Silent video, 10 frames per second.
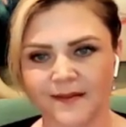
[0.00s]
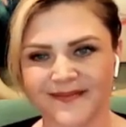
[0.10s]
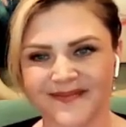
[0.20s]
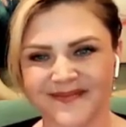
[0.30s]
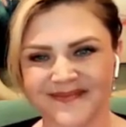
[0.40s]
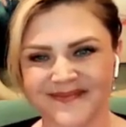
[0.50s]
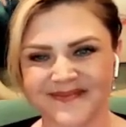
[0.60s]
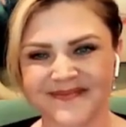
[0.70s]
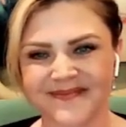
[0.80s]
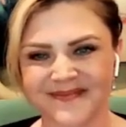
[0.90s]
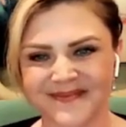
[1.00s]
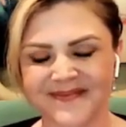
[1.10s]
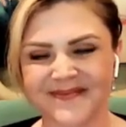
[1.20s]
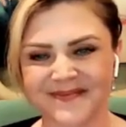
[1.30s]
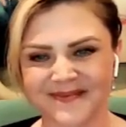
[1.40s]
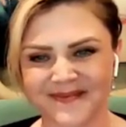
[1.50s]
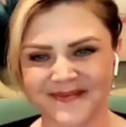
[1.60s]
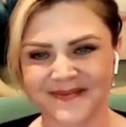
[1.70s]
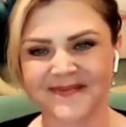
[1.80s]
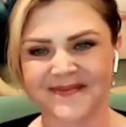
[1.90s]

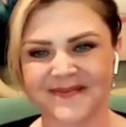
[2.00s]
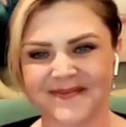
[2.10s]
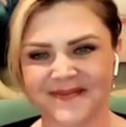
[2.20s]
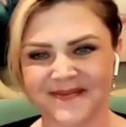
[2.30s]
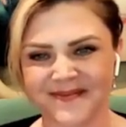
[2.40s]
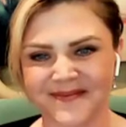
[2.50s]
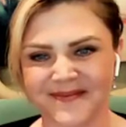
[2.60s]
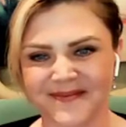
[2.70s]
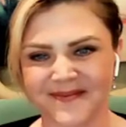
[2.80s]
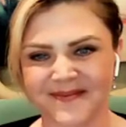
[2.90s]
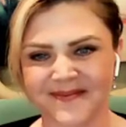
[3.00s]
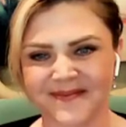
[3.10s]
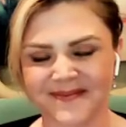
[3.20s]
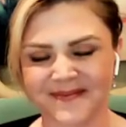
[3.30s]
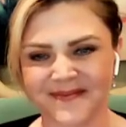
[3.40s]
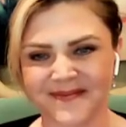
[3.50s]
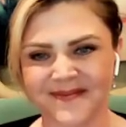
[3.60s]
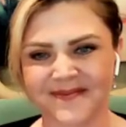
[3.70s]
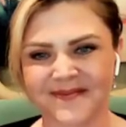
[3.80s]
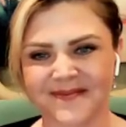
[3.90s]

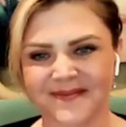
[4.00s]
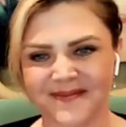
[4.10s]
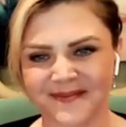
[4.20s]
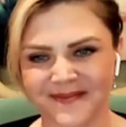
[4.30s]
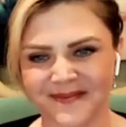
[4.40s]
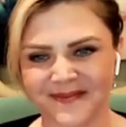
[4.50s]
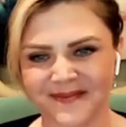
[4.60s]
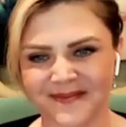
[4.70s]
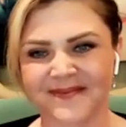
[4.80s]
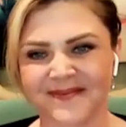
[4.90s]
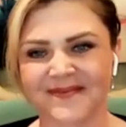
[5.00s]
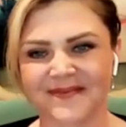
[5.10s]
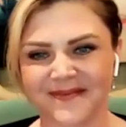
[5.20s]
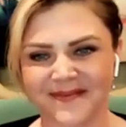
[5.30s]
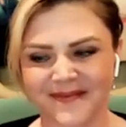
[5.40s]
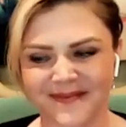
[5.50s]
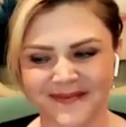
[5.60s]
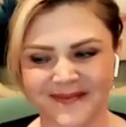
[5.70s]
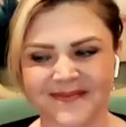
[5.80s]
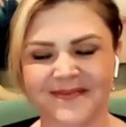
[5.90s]

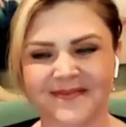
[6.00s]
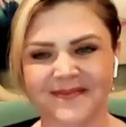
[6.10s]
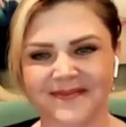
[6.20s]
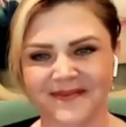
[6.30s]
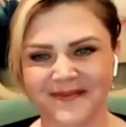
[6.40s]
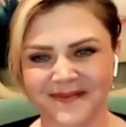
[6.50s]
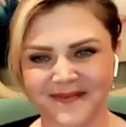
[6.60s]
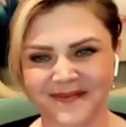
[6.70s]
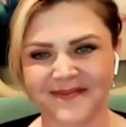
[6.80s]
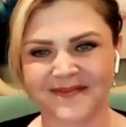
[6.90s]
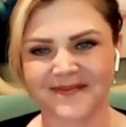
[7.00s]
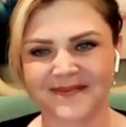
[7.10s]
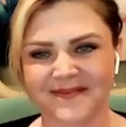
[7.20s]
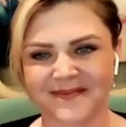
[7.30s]
This person isn't speaking.